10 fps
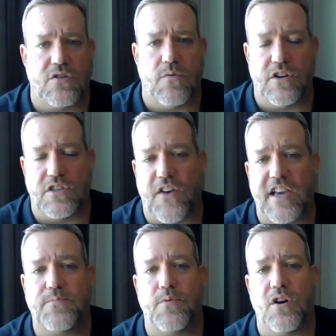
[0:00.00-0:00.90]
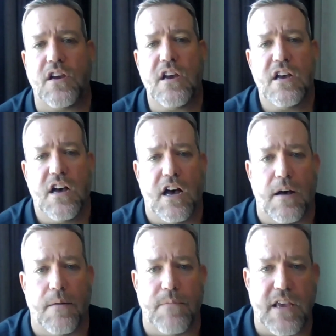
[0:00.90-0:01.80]
So whether it's Facebook,
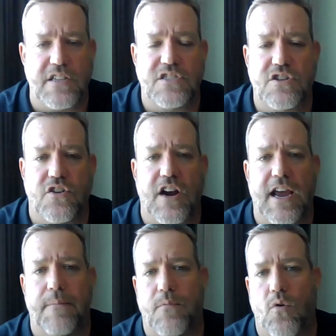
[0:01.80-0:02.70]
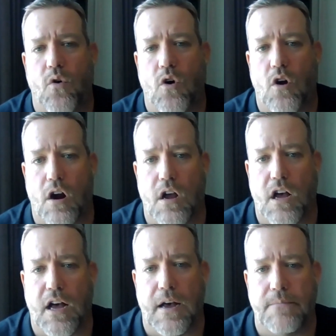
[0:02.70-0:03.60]
Instagram, or
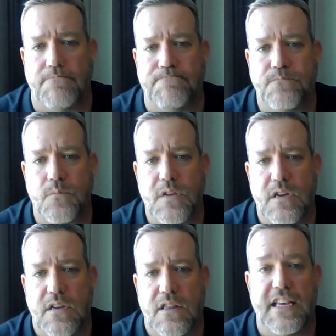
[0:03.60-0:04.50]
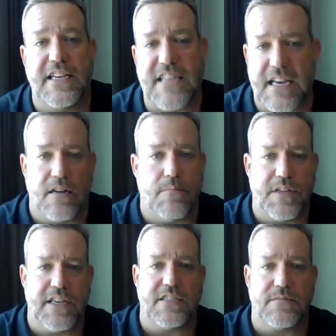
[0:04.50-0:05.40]
LinkedIn,
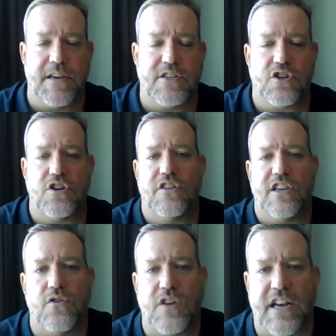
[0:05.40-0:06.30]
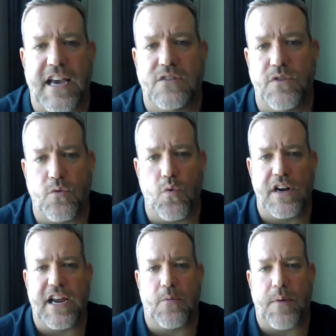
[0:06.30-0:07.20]
please make sure that you connect with the
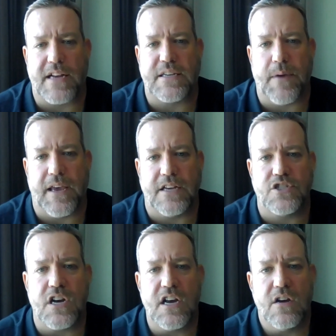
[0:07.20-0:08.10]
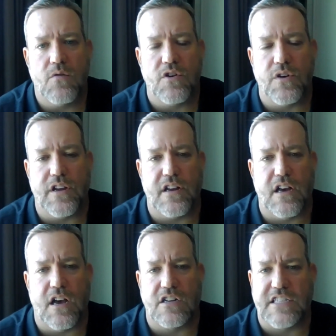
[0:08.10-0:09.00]
One Chiropractic page.
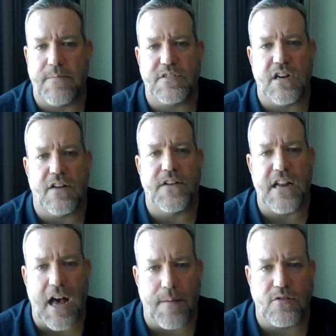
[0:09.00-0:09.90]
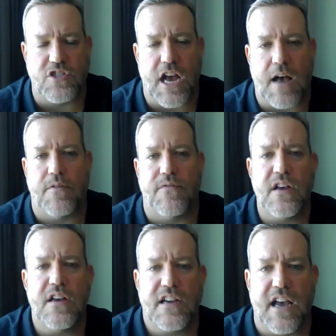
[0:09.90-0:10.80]
Our team has done a phenomenal job of
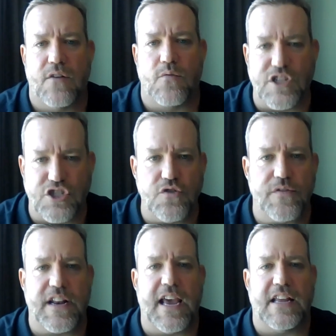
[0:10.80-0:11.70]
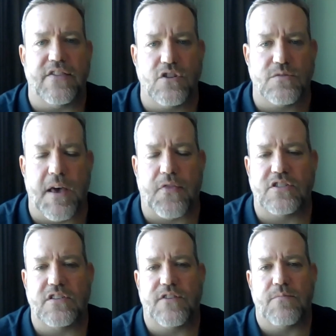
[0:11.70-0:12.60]
kind of rejuvenating those
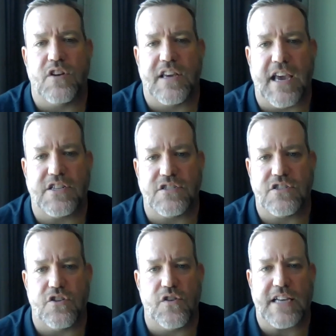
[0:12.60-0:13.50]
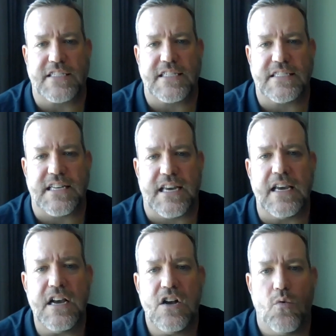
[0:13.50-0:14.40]
methods of communication so you guys can
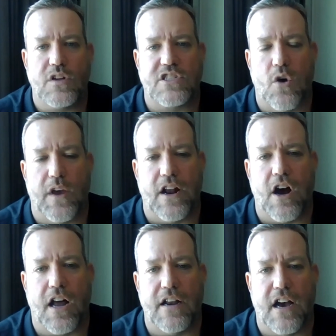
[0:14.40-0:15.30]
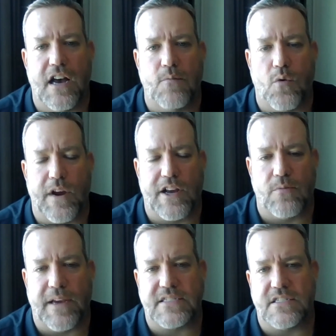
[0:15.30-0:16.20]
see what's going on a more
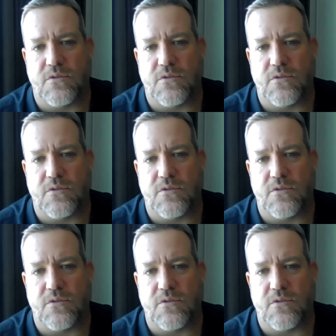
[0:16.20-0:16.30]
regular basis.